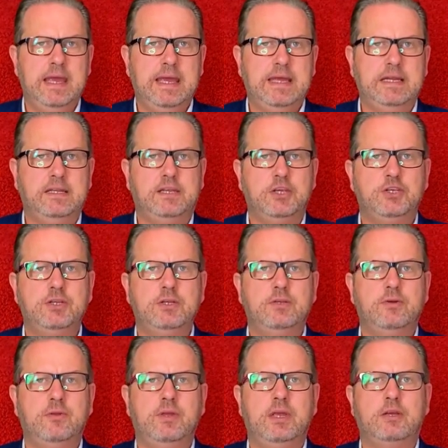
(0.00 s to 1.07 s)
In addition
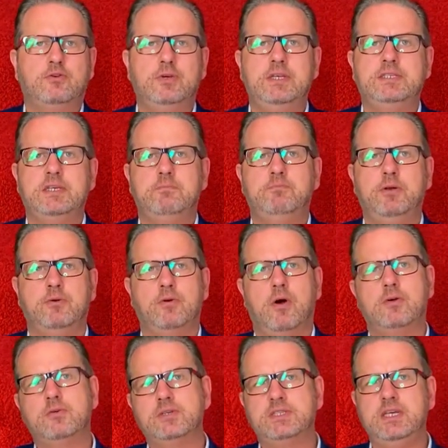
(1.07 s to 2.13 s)
to the increasing
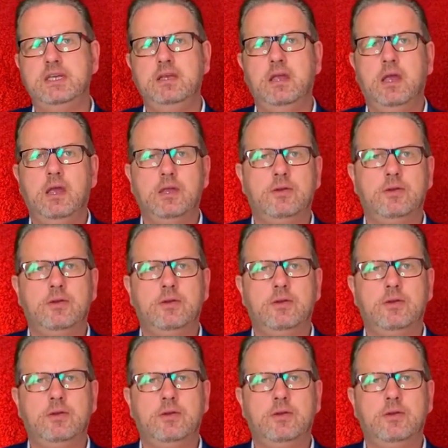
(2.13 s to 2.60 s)
bureaucracy,